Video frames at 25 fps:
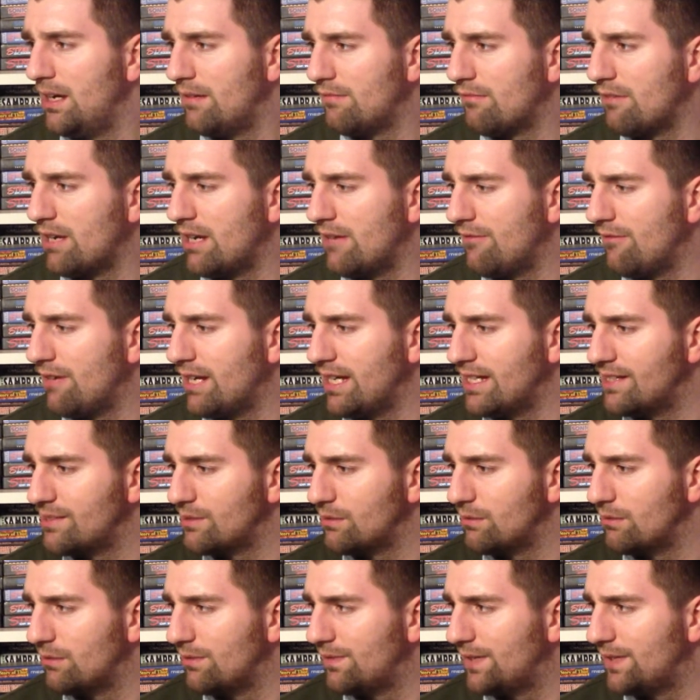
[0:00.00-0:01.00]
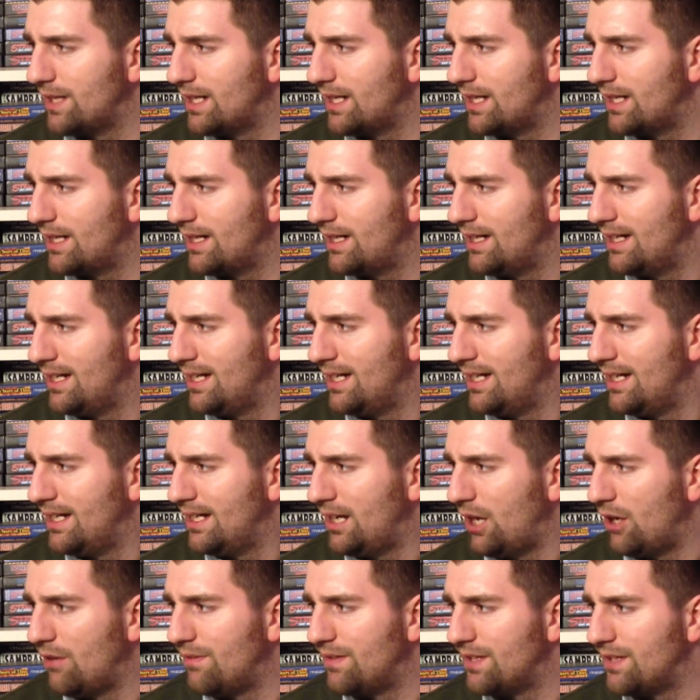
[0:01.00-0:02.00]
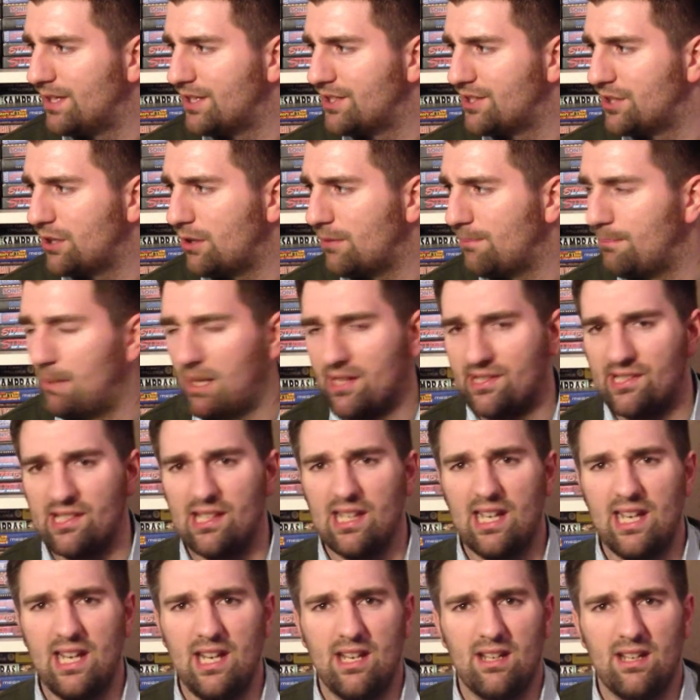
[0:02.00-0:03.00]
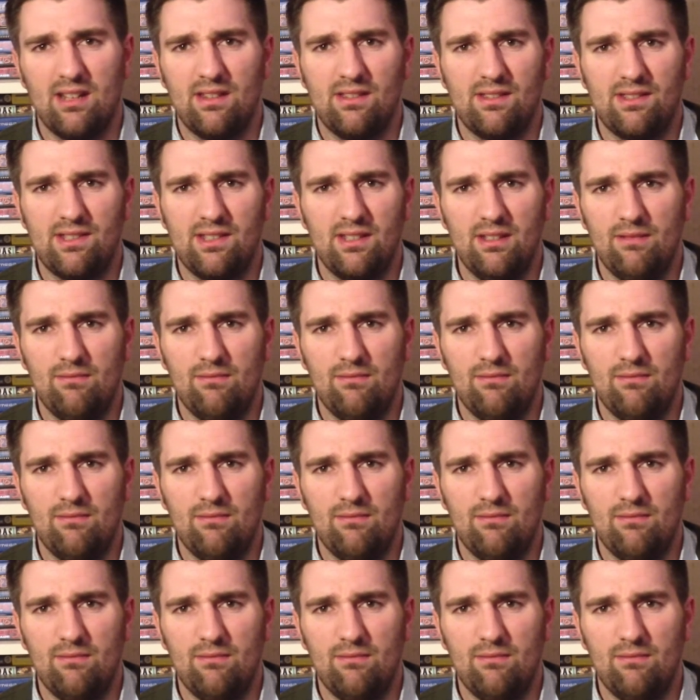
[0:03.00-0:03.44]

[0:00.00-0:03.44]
really sort of over-the-top muscly and